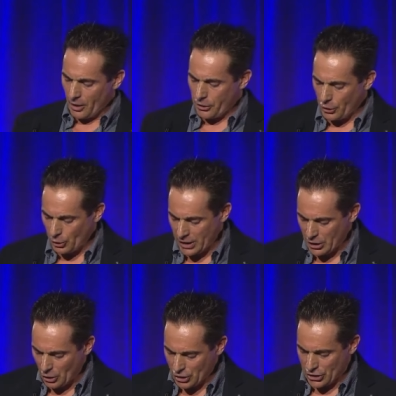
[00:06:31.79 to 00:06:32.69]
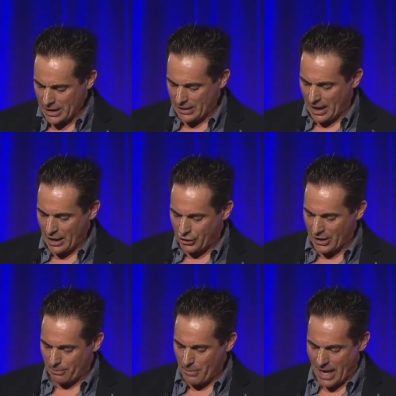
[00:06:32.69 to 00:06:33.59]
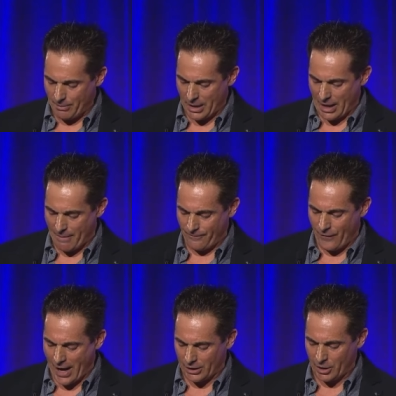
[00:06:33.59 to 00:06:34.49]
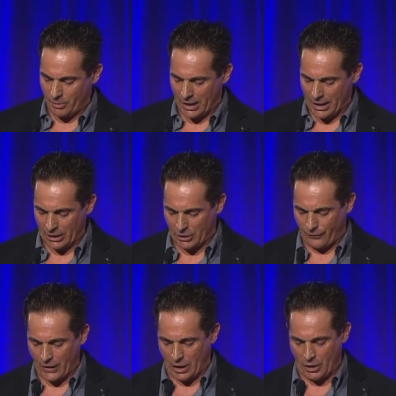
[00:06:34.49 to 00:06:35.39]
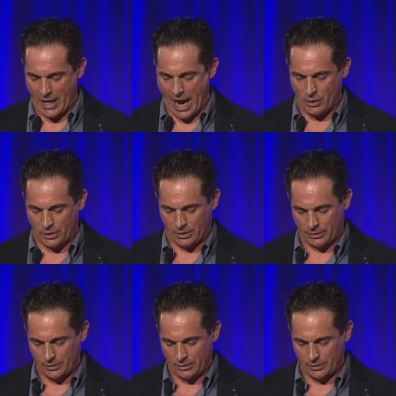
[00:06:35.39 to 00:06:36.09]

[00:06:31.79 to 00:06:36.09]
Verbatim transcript: 30 years in, I think maybe I'm finally beginning to figure it out